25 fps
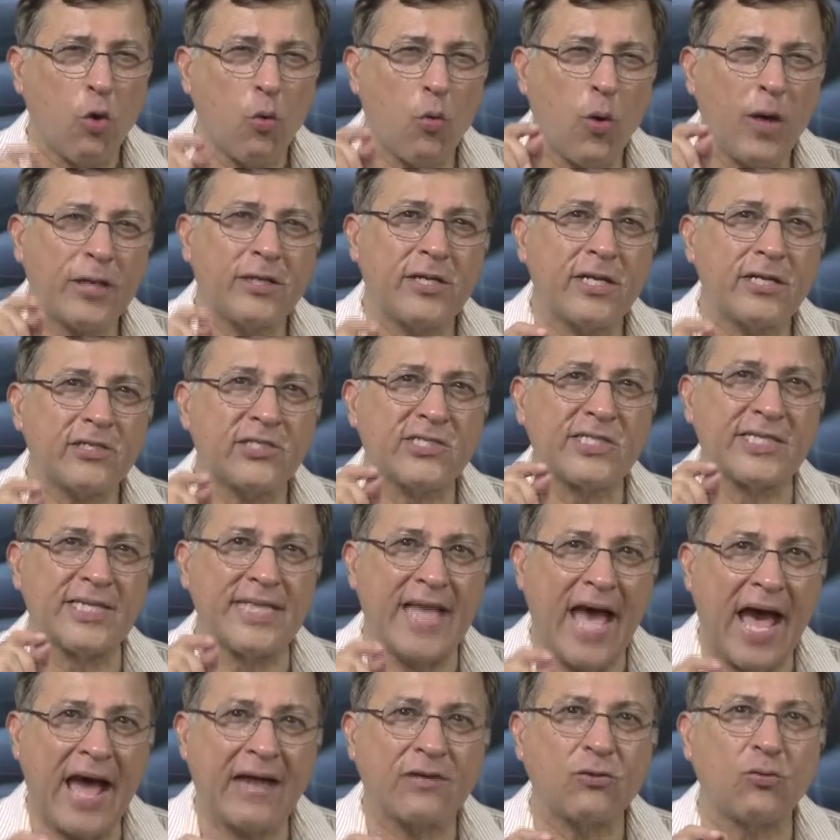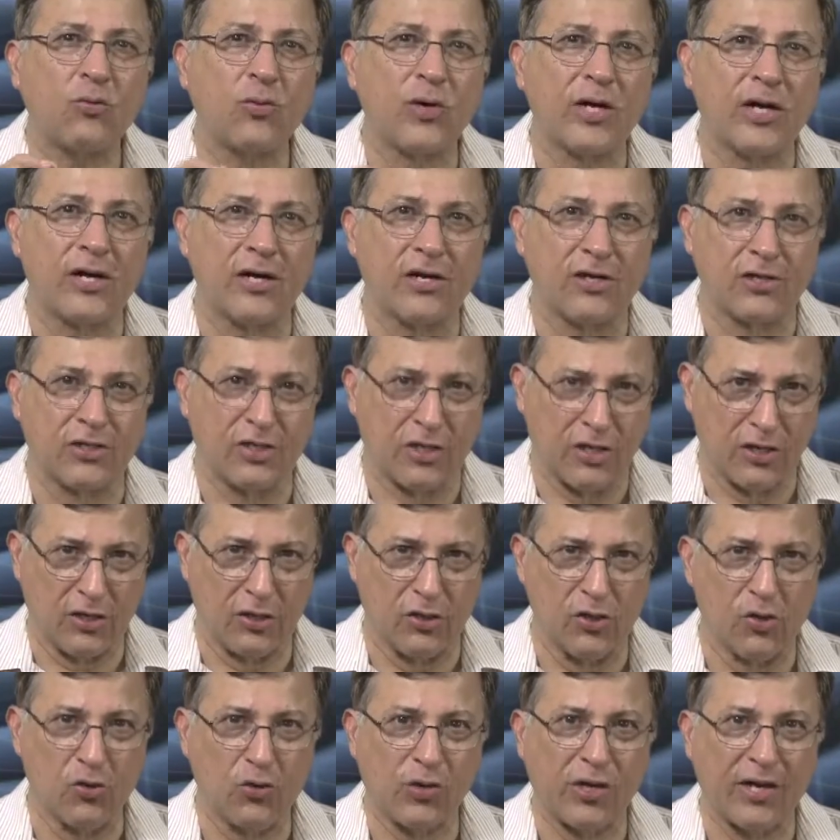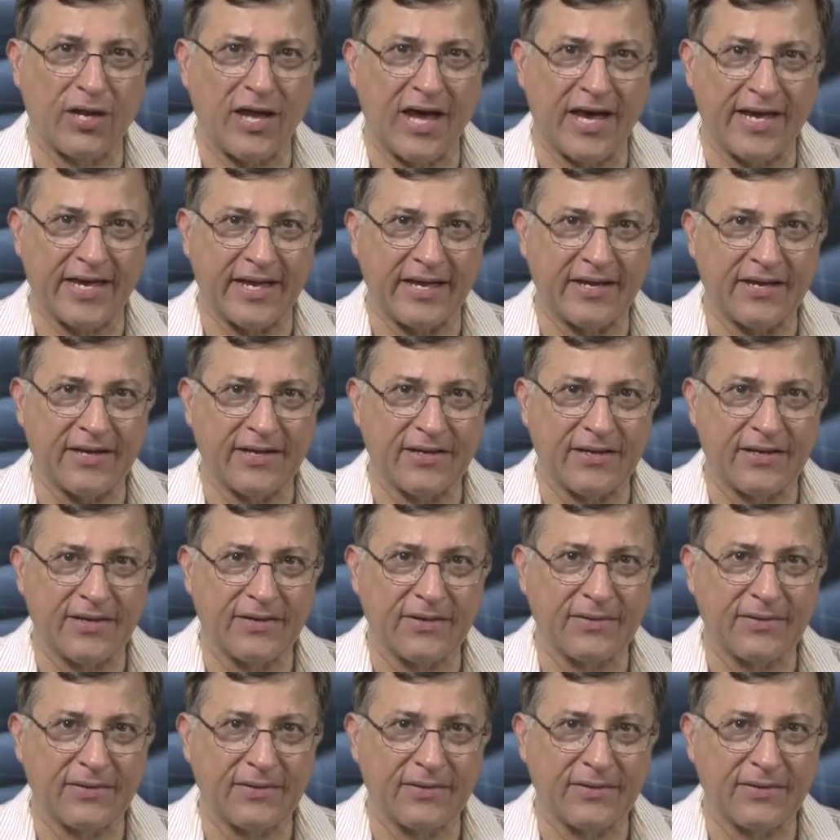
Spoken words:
What does that world look like?